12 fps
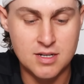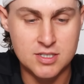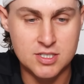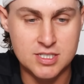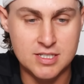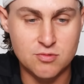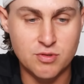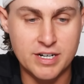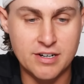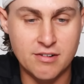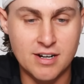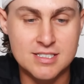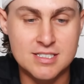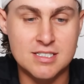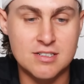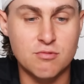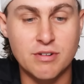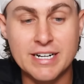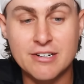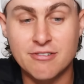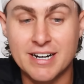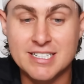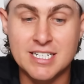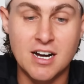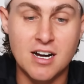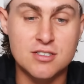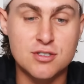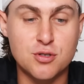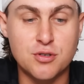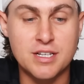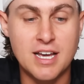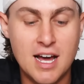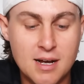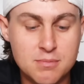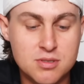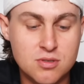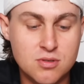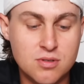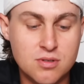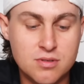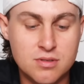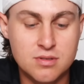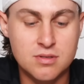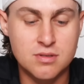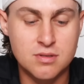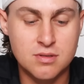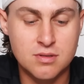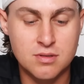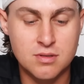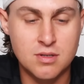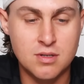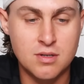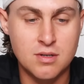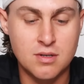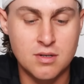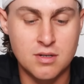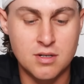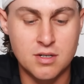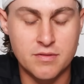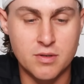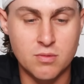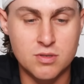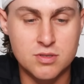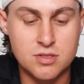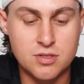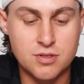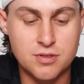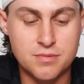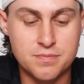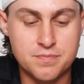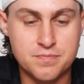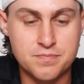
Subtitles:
Just says redirecting us to the App Store. If it wants to.